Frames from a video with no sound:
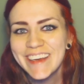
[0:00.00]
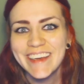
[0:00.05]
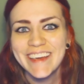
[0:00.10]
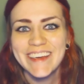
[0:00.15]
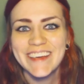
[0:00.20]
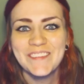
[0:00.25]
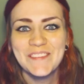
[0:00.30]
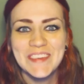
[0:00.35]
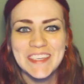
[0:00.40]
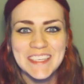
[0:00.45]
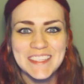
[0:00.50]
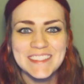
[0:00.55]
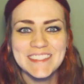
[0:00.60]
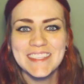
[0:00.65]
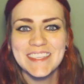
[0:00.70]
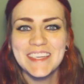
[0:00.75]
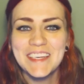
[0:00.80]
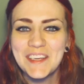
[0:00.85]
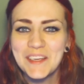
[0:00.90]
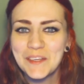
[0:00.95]
Because then
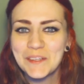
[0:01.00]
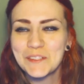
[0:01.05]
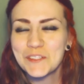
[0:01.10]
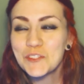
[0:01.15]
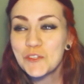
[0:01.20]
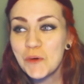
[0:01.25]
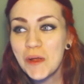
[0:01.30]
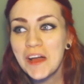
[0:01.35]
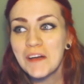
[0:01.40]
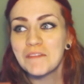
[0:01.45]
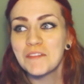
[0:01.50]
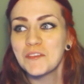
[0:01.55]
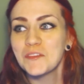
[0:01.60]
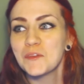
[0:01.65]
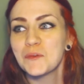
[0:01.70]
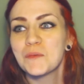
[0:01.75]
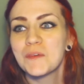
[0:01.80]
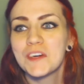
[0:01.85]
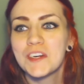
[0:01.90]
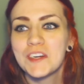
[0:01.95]
I could travel the
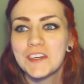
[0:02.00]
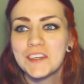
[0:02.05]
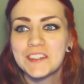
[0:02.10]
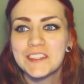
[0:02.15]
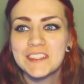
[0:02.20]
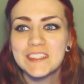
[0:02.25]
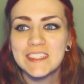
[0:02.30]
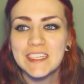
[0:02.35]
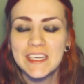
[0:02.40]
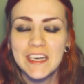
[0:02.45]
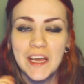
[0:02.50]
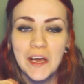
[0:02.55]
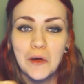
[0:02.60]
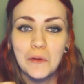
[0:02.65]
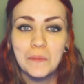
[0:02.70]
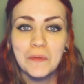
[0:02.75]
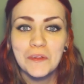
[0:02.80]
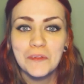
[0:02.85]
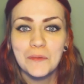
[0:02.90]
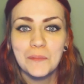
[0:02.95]
world and help
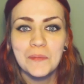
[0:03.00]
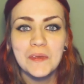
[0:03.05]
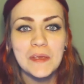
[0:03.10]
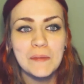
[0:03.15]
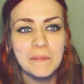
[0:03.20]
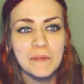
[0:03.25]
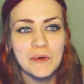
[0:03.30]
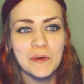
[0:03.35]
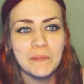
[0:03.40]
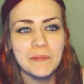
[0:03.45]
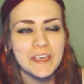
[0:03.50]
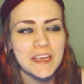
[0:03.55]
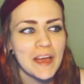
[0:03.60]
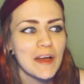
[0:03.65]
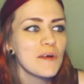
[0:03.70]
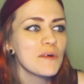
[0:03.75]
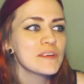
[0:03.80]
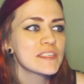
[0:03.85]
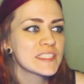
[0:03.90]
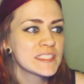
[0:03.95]
other people. I mean, how
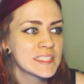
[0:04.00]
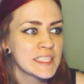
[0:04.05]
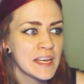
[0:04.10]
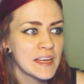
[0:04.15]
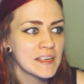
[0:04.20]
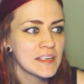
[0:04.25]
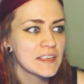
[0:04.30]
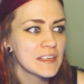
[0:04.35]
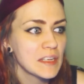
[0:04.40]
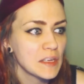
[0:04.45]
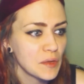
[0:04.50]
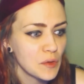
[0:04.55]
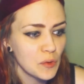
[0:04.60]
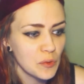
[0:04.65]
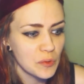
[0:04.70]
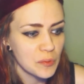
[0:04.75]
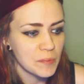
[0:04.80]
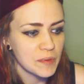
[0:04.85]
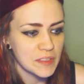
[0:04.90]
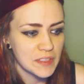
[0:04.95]
exciting and cool
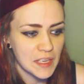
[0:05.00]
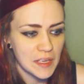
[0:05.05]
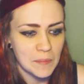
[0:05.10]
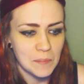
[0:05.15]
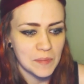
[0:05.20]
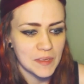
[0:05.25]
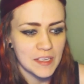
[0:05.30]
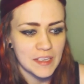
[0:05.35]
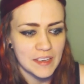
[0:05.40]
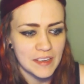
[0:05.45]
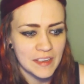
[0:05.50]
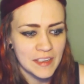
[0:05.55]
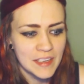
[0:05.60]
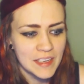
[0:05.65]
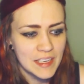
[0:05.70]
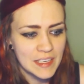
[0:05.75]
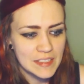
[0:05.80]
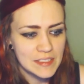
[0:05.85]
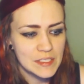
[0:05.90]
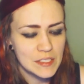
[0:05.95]
would that be
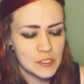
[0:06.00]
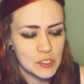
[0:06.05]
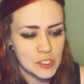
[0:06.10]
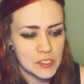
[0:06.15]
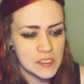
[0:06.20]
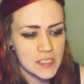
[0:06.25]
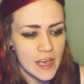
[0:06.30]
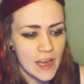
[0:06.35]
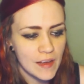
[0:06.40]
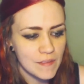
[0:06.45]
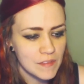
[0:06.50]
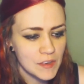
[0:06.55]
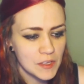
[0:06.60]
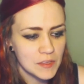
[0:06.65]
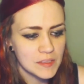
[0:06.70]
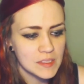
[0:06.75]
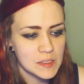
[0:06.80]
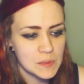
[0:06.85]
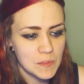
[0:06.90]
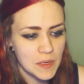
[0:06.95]
to just have all
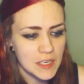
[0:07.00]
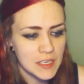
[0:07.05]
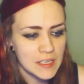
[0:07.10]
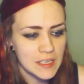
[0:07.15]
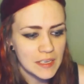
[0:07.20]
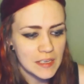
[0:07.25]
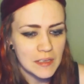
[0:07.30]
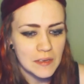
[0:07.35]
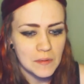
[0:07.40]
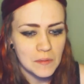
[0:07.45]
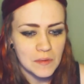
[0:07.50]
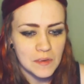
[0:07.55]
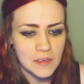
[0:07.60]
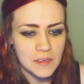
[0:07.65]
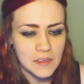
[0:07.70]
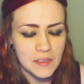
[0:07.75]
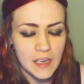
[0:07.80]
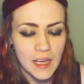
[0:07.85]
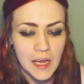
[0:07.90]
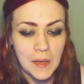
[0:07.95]
this money and
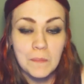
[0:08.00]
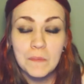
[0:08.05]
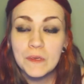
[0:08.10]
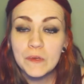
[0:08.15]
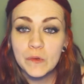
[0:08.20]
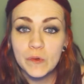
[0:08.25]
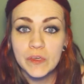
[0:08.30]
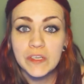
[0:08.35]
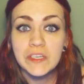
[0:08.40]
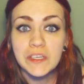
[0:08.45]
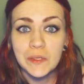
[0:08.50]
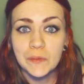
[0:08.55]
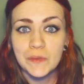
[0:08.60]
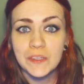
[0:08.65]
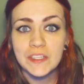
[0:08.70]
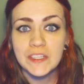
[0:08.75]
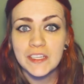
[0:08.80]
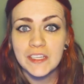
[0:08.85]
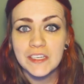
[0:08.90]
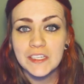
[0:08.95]
not be greedy with
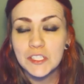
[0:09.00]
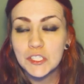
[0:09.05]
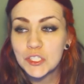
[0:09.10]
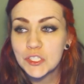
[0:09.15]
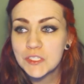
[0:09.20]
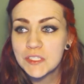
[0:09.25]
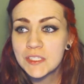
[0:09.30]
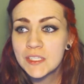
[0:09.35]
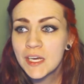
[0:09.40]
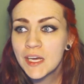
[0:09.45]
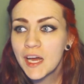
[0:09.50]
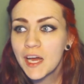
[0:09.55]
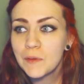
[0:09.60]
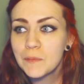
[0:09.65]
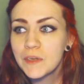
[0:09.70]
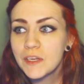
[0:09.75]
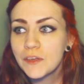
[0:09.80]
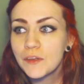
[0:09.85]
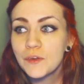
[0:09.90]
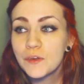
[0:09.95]
it, and just, I mean, I
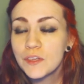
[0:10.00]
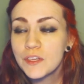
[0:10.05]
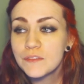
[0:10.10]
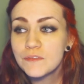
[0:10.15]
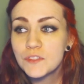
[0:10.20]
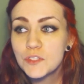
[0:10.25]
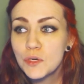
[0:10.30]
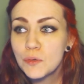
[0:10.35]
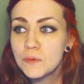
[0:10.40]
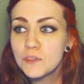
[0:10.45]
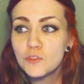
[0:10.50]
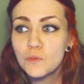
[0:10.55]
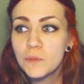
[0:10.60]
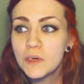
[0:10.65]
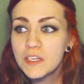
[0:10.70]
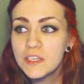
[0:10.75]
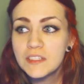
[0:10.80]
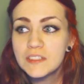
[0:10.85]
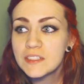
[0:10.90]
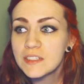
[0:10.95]
could give so much
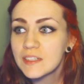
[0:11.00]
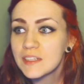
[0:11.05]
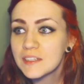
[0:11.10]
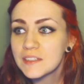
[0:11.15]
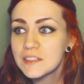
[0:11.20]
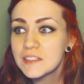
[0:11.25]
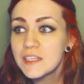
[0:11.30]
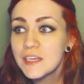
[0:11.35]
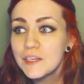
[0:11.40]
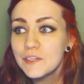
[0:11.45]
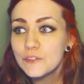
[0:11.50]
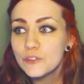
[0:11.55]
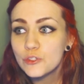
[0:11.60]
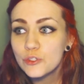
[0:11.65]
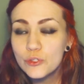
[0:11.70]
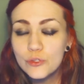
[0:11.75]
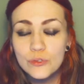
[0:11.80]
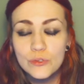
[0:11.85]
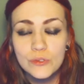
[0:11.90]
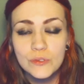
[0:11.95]
money to like St.
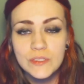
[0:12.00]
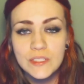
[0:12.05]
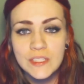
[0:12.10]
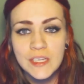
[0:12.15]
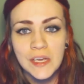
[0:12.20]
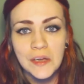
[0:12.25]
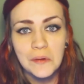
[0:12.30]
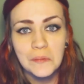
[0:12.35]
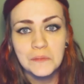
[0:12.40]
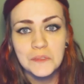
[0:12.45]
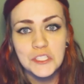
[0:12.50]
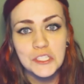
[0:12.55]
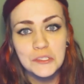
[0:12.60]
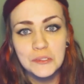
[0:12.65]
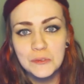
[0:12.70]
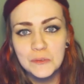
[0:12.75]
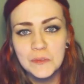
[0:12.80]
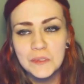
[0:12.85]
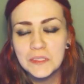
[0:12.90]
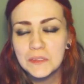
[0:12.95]
Jude's and help
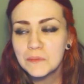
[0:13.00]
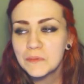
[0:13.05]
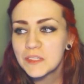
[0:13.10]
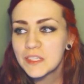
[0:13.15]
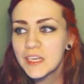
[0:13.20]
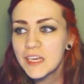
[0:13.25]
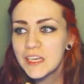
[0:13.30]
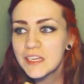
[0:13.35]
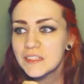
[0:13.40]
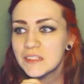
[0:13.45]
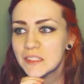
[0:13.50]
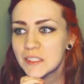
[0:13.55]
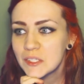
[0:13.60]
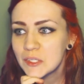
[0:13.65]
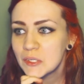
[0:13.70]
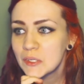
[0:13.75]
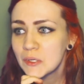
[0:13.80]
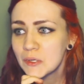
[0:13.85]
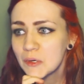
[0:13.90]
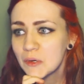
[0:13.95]
children with
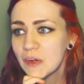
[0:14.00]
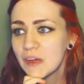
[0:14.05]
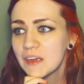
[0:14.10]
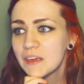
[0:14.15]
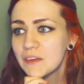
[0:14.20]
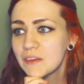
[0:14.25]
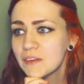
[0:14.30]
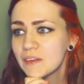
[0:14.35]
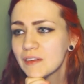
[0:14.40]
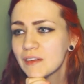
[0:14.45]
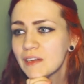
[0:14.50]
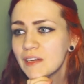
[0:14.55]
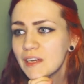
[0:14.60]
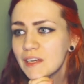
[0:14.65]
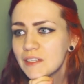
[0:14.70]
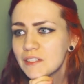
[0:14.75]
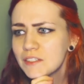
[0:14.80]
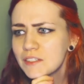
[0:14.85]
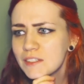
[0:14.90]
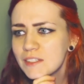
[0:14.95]
cancer, or I could
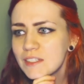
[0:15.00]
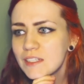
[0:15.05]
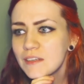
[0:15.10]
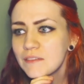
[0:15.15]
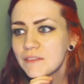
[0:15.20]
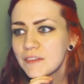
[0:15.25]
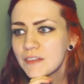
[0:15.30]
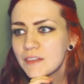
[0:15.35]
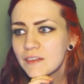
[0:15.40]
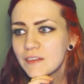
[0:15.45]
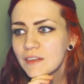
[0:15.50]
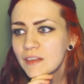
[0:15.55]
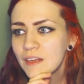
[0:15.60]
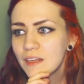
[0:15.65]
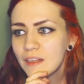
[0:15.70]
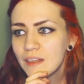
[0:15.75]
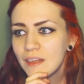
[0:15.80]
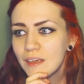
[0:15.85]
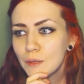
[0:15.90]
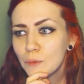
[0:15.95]
just even
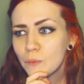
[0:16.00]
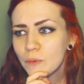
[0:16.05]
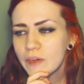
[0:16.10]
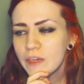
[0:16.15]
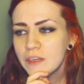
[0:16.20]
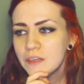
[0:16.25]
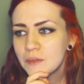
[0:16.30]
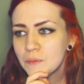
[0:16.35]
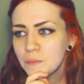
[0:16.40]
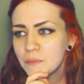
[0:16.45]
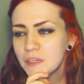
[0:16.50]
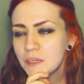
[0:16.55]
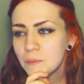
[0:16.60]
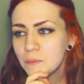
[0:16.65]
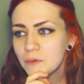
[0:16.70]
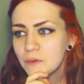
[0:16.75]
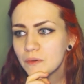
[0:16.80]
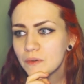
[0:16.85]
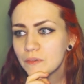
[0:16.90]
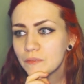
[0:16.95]
like random
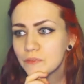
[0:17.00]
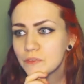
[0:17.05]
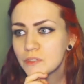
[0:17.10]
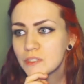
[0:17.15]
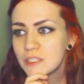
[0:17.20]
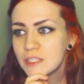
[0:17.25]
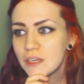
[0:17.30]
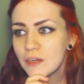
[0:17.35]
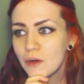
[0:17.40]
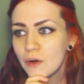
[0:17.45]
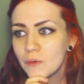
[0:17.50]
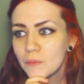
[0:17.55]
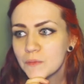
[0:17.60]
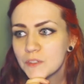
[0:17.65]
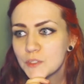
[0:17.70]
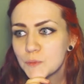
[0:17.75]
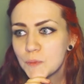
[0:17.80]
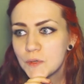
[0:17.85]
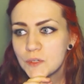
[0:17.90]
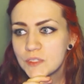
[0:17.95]
people. If you see a homeless
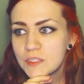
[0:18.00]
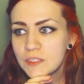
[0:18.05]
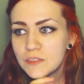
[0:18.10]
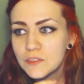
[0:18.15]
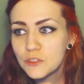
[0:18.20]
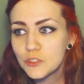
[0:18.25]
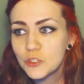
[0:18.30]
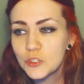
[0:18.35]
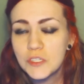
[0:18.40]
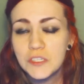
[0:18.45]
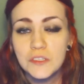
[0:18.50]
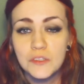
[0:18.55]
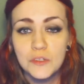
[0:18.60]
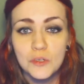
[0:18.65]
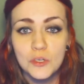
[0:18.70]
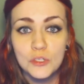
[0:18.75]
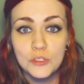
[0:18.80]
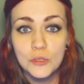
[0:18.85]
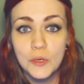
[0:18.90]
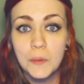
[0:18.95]
person in the street, you
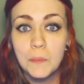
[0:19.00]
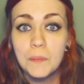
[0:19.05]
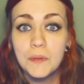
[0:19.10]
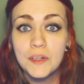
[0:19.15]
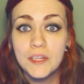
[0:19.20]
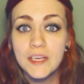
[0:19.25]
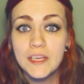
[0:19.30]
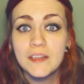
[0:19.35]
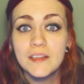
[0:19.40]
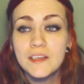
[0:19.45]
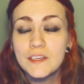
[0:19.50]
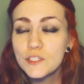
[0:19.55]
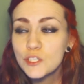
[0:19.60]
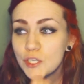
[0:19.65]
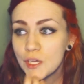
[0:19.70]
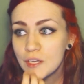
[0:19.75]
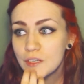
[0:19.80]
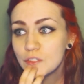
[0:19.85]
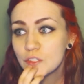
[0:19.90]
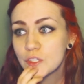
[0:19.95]
could completely
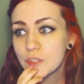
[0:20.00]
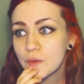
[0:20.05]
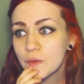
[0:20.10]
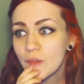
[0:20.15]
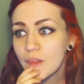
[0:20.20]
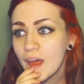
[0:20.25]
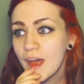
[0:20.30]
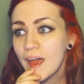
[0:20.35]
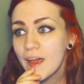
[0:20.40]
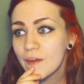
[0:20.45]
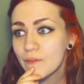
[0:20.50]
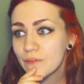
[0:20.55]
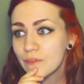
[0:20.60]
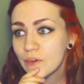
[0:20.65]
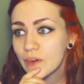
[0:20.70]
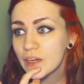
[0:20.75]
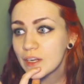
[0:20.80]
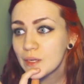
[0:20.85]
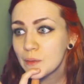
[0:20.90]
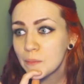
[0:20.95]
change their life, or
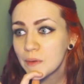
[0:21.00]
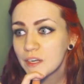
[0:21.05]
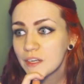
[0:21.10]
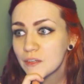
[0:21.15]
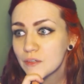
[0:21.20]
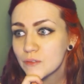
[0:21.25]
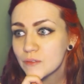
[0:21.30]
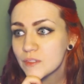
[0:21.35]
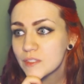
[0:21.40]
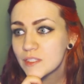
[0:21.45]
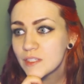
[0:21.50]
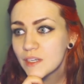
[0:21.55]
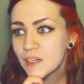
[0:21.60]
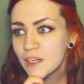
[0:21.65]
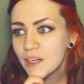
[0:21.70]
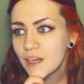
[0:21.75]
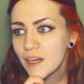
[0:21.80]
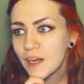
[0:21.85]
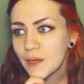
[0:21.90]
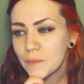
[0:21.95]
anybody who's,
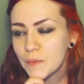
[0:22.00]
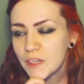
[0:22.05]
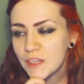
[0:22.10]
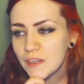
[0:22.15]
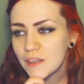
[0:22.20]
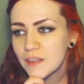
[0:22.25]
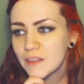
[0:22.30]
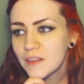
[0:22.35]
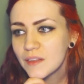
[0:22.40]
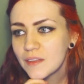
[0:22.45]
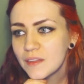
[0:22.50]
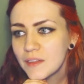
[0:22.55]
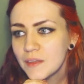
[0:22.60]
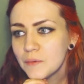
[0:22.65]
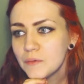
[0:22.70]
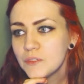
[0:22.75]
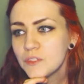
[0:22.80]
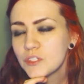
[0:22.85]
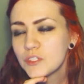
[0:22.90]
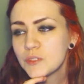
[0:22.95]
I mean, that would
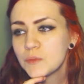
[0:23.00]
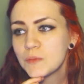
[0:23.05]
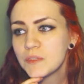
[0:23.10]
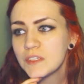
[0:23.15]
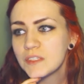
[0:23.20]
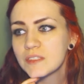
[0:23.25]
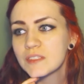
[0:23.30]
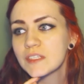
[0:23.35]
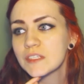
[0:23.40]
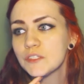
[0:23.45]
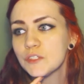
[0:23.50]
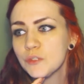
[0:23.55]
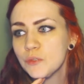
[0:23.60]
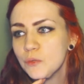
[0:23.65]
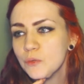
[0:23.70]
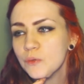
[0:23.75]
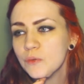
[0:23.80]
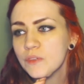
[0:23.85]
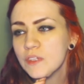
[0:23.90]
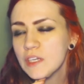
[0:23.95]
just be such a
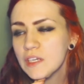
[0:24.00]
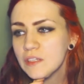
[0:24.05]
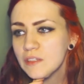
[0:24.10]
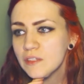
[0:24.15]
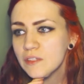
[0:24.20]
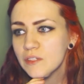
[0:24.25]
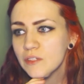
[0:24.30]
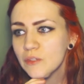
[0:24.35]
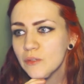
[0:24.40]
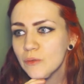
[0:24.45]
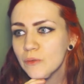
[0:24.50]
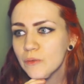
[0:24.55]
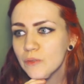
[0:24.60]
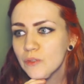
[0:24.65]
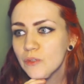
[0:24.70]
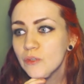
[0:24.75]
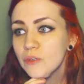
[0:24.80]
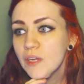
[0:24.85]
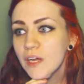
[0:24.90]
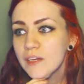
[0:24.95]
cool thing to do.
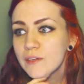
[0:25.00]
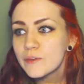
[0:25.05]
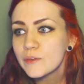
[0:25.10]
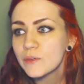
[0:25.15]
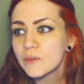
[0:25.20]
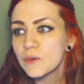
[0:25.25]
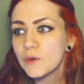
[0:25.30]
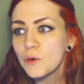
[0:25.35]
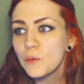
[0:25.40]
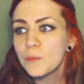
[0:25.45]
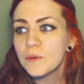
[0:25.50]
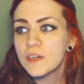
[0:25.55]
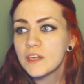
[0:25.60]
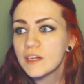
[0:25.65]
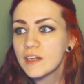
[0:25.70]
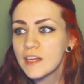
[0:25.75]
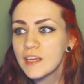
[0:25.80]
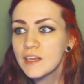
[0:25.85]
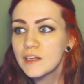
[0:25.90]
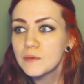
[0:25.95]
I could open an
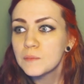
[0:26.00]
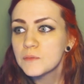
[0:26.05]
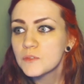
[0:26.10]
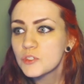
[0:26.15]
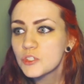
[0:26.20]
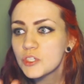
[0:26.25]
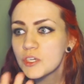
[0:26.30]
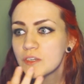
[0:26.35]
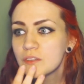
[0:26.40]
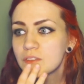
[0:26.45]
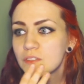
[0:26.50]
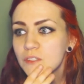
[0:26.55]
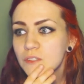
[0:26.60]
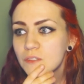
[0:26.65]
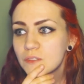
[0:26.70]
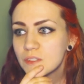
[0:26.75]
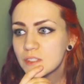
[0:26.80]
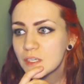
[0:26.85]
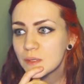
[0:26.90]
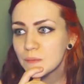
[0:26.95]
animal shelter or
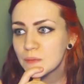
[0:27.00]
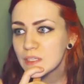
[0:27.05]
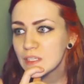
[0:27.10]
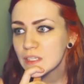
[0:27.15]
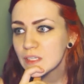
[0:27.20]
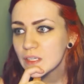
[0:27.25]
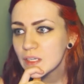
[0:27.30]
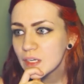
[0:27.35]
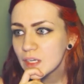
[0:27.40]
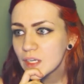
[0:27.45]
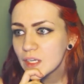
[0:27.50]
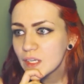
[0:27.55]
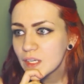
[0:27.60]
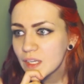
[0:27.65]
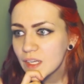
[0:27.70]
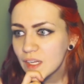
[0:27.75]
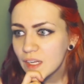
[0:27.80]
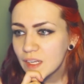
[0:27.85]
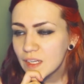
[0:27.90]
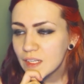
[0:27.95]
something,
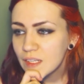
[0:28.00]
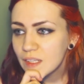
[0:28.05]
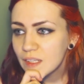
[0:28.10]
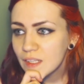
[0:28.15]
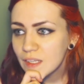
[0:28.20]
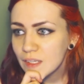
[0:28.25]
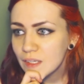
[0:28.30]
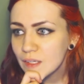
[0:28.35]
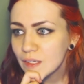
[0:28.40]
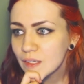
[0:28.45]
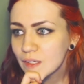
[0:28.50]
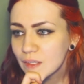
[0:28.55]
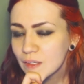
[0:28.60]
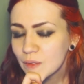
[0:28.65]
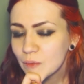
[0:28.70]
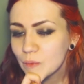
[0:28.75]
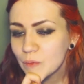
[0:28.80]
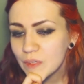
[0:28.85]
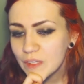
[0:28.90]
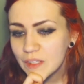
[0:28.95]
anything
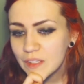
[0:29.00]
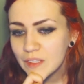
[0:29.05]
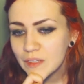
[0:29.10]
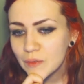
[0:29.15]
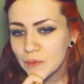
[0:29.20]
really.